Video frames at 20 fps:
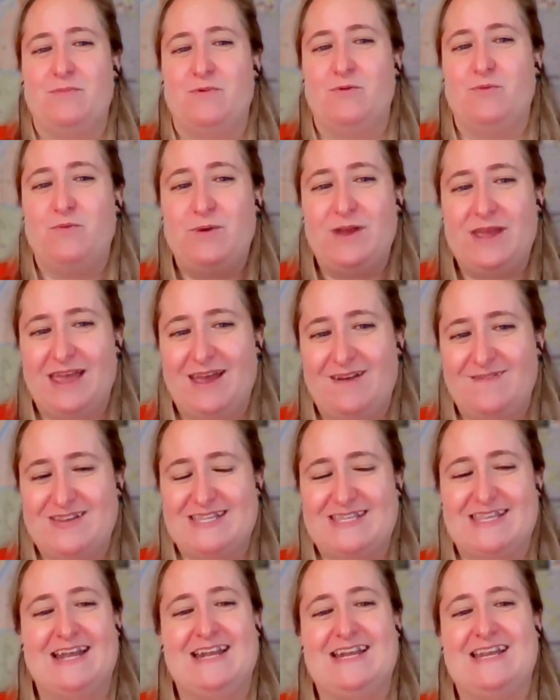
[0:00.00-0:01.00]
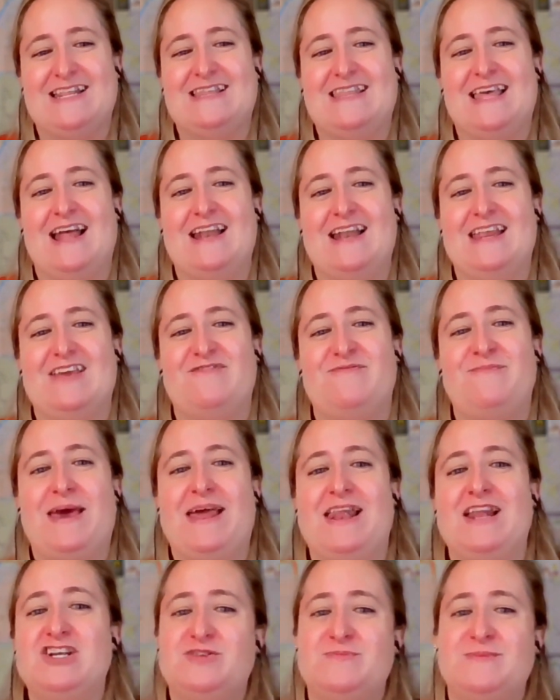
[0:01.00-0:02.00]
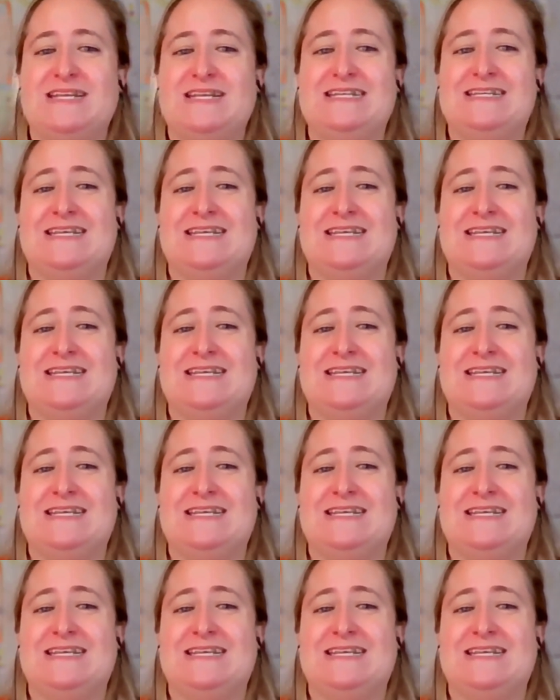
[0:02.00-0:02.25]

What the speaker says: we have decided that if management